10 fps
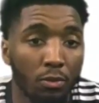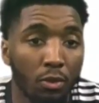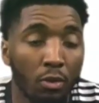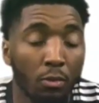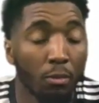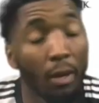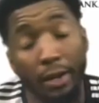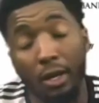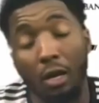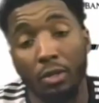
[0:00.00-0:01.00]
for
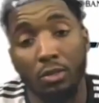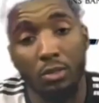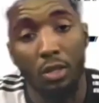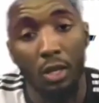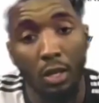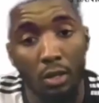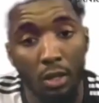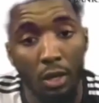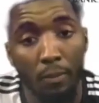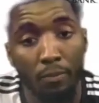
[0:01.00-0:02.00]
my comments
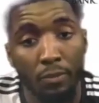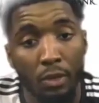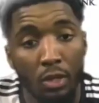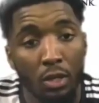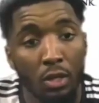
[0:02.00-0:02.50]
and um,